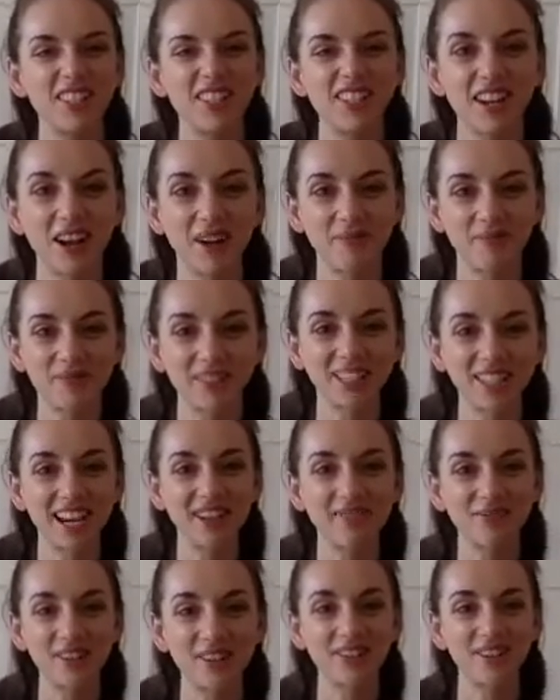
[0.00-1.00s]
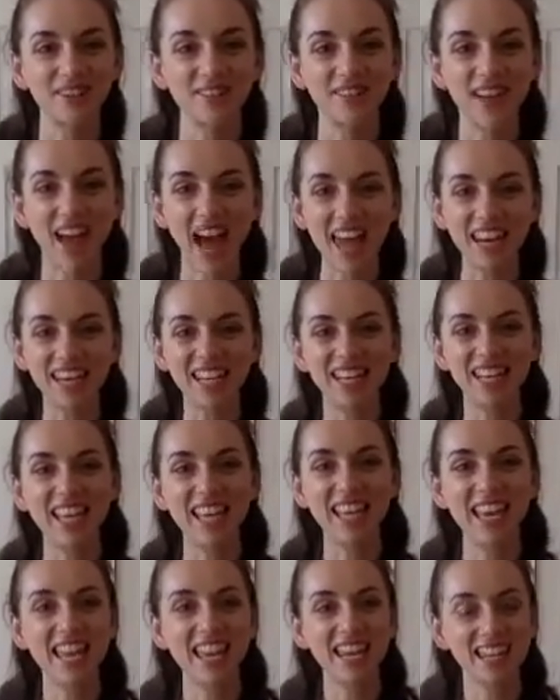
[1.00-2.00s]
jump, top of your mat.
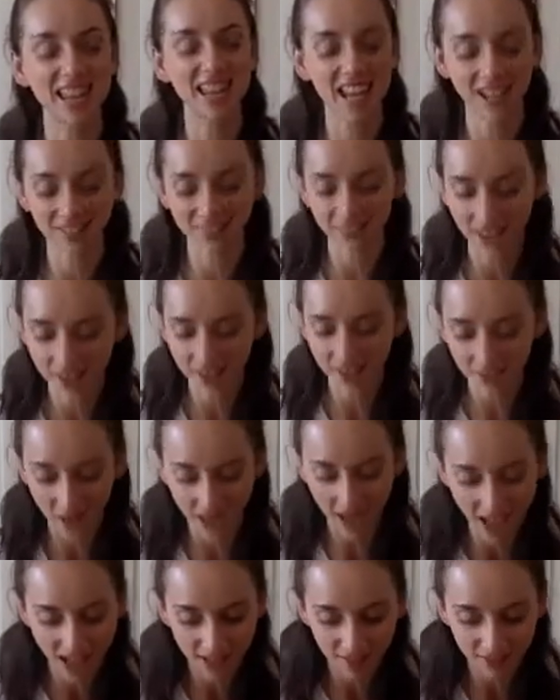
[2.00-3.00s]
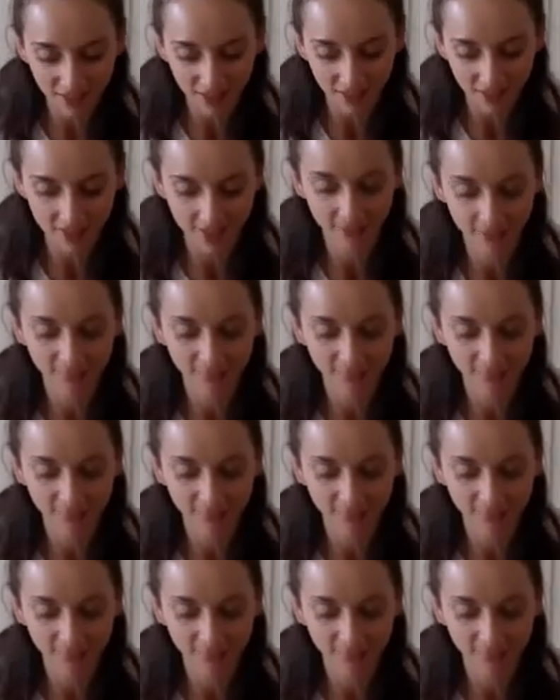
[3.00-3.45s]
Inhale right away, half lift.